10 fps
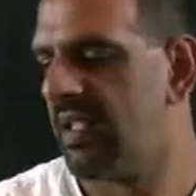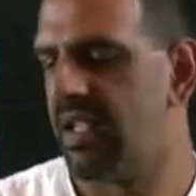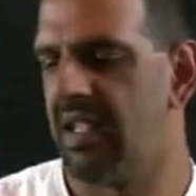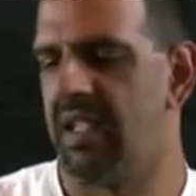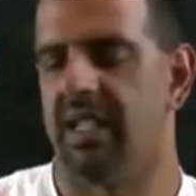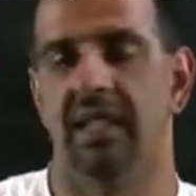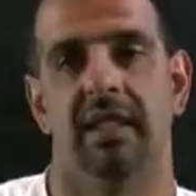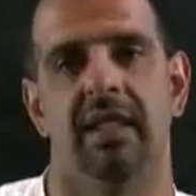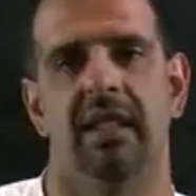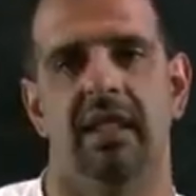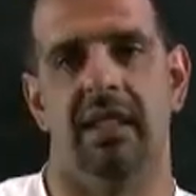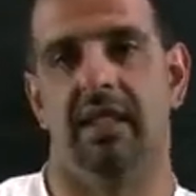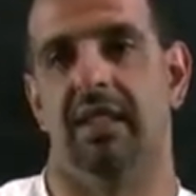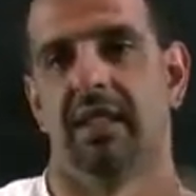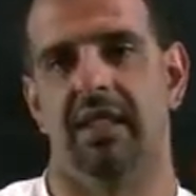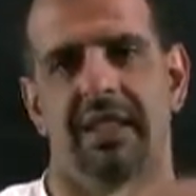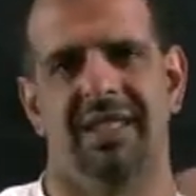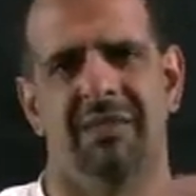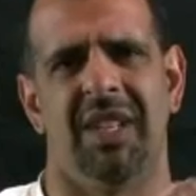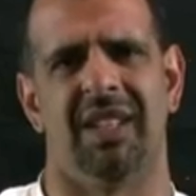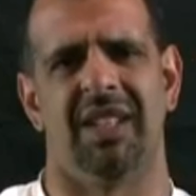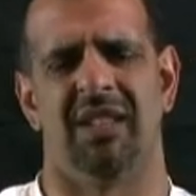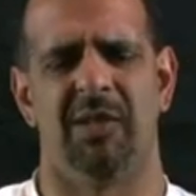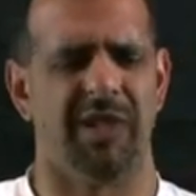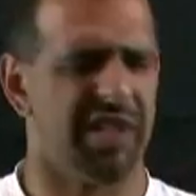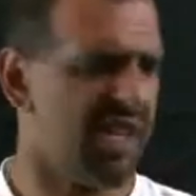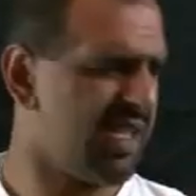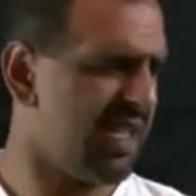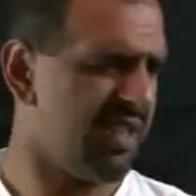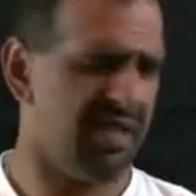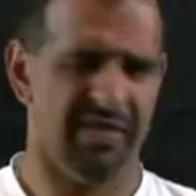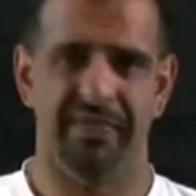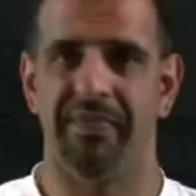And I'm done there. Too much dust down here.